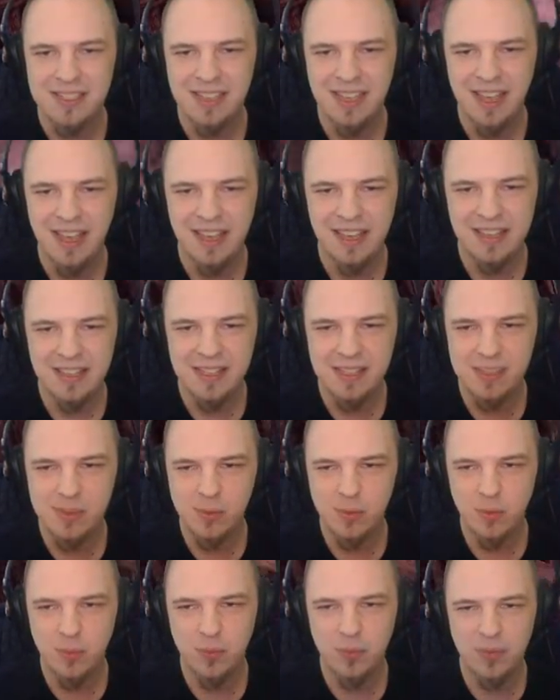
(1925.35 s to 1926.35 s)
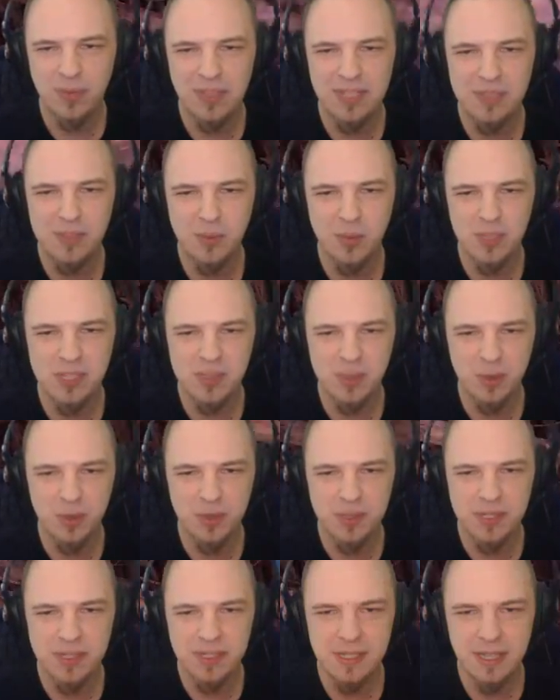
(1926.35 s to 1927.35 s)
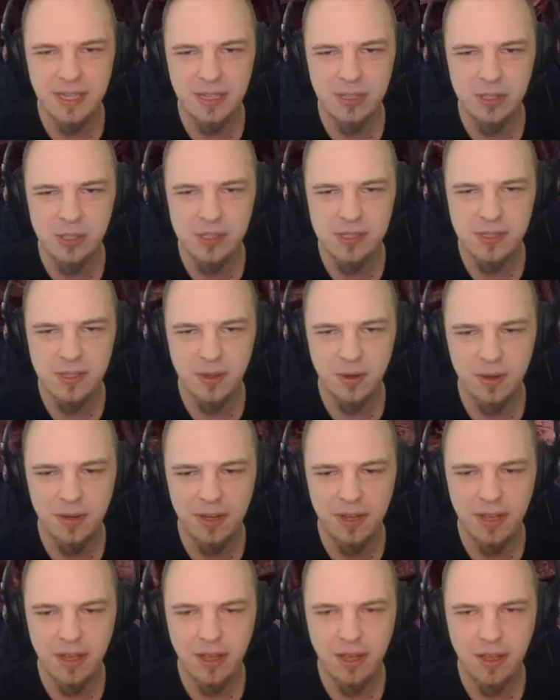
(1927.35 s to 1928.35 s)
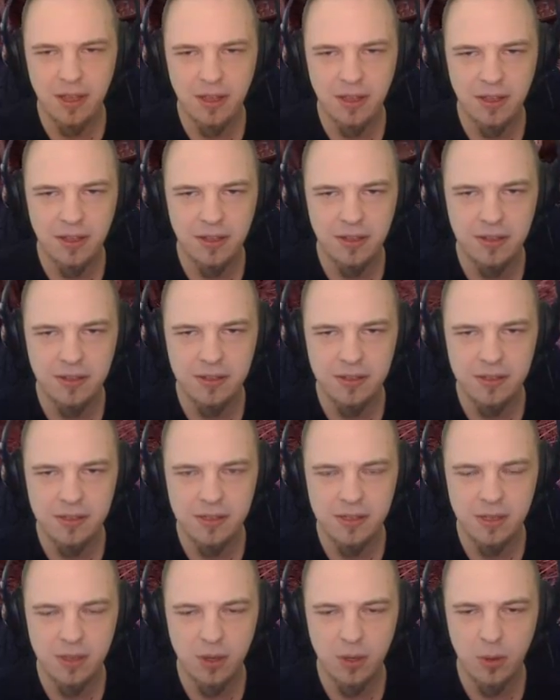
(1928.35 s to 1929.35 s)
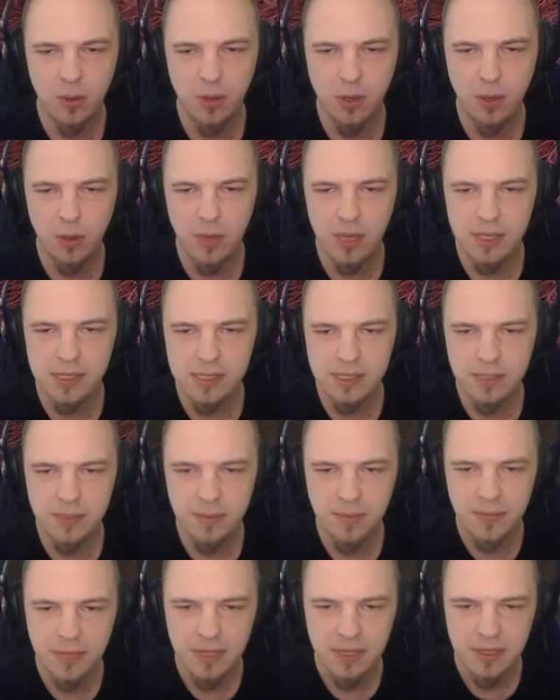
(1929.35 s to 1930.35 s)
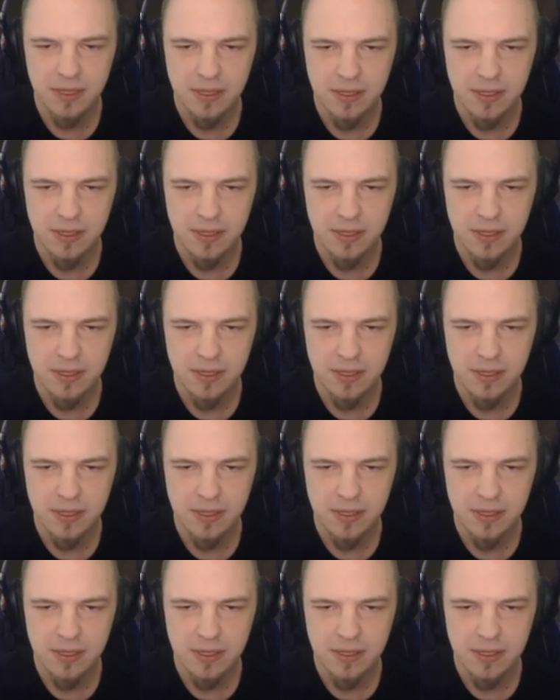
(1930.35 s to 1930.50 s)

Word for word: See, I get these these resources and I just start uh start going crazy.